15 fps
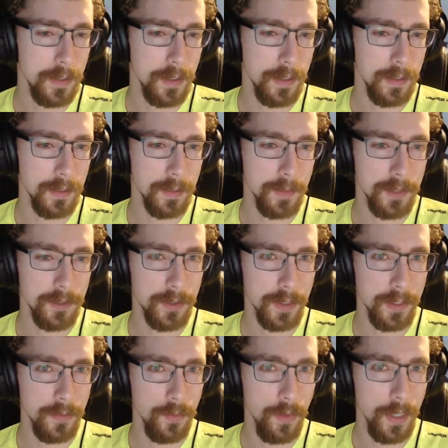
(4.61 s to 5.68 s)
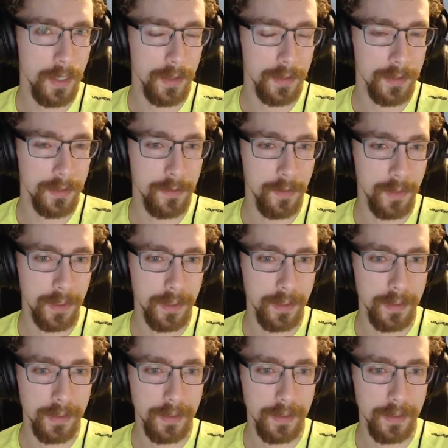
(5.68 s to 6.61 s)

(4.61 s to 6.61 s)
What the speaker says: I think I'm going to try and wing this one